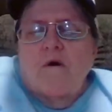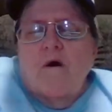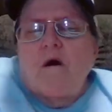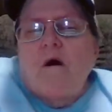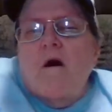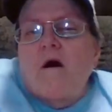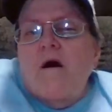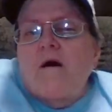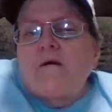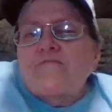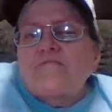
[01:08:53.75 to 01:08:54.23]

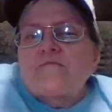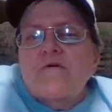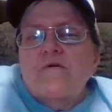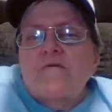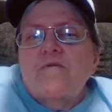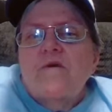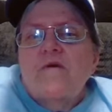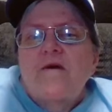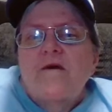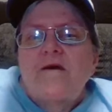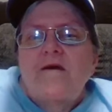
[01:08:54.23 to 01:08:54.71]

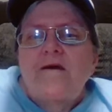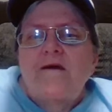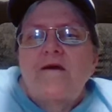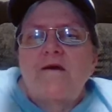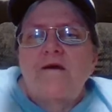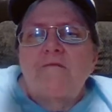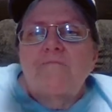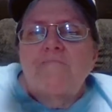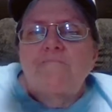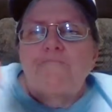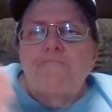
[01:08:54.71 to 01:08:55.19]
often,
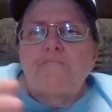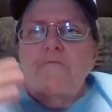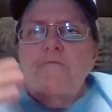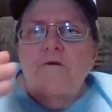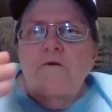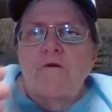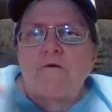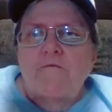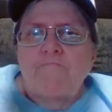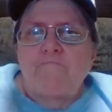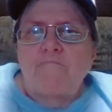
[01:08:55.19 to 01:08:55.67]
if
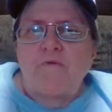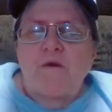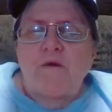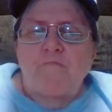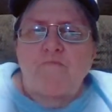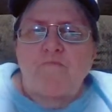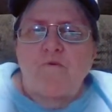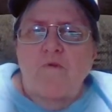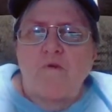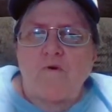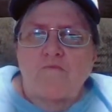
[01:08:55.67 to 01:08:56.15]

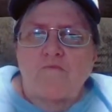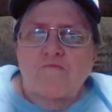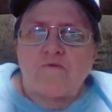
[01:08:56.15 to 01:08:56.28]
people